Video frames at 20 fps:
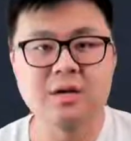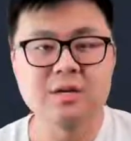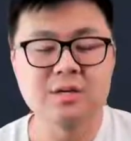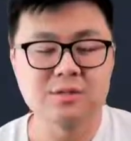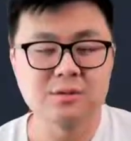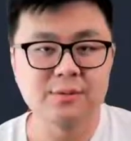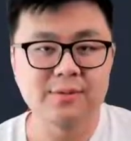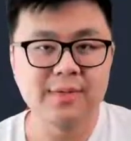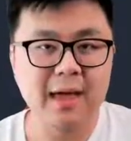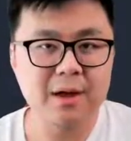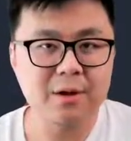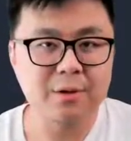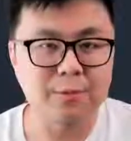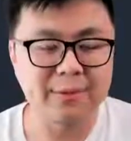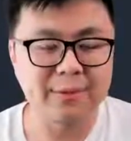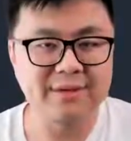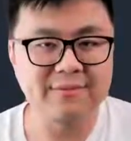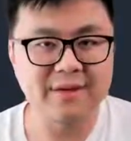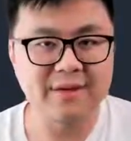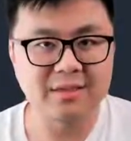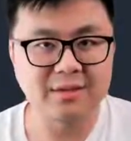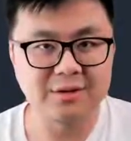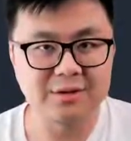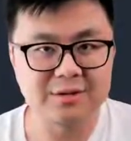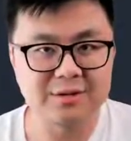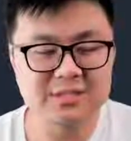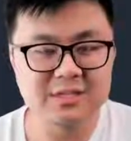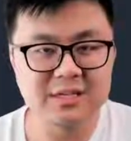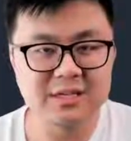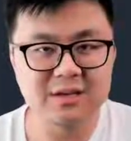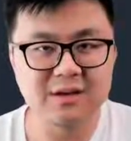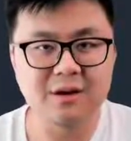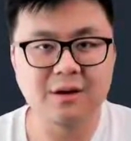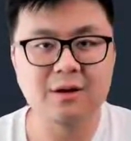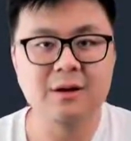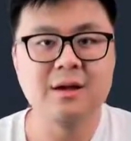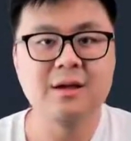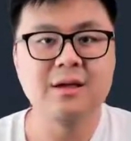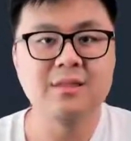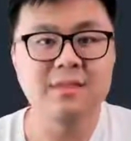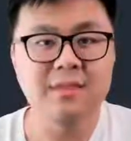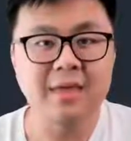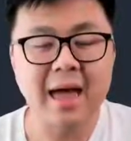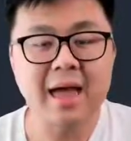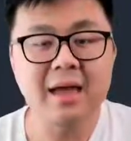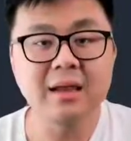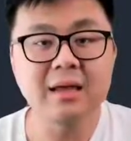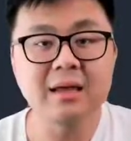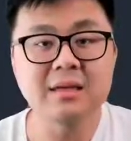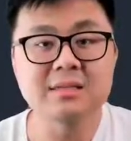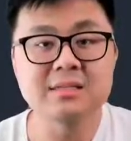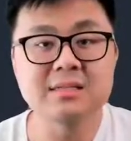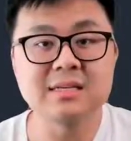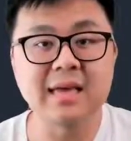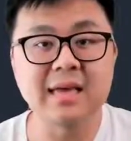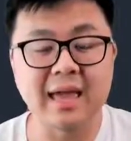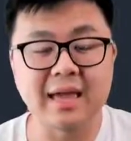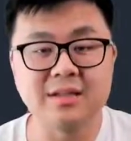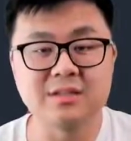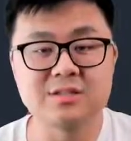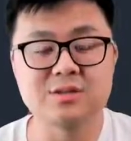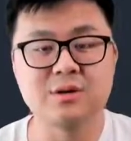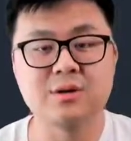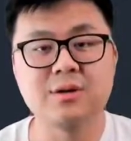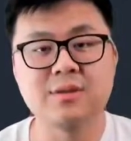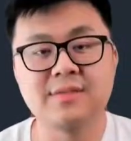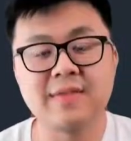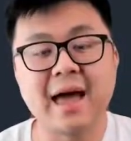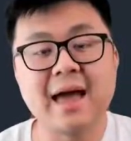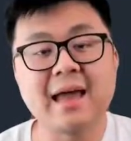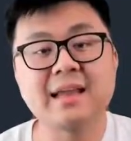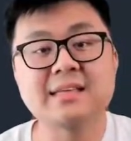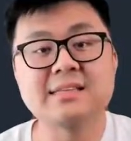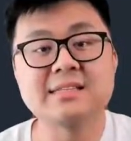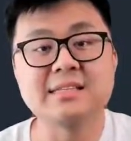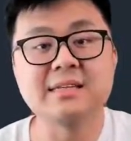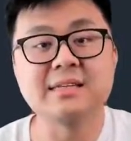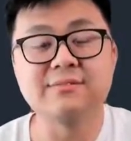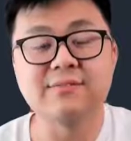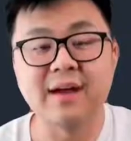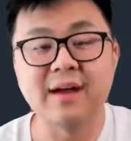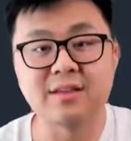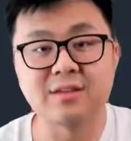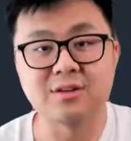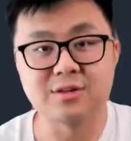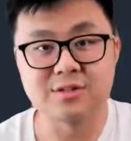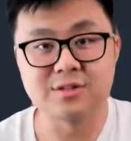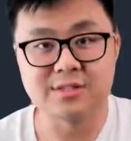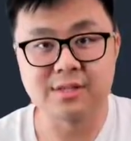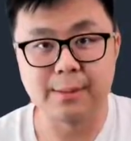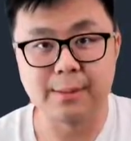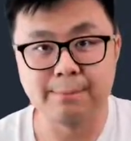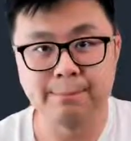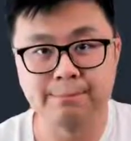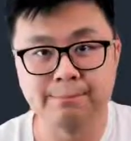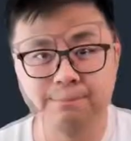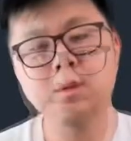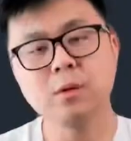So that green vector you see here, that is the answer, that is the vector sum.